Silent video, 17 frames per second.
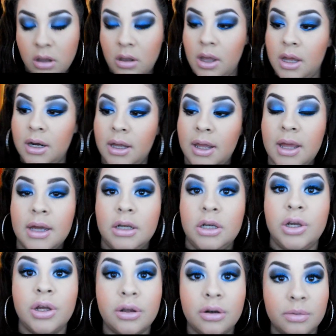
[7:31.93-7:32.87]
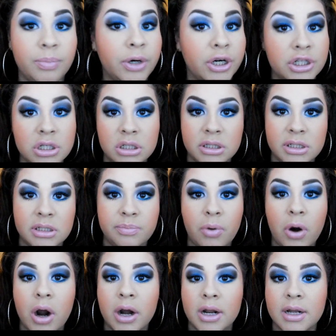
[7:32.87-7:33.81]
And again, you can purchase these
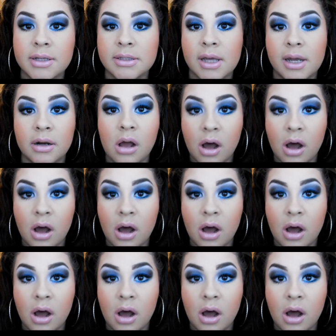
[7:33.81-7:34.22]
products at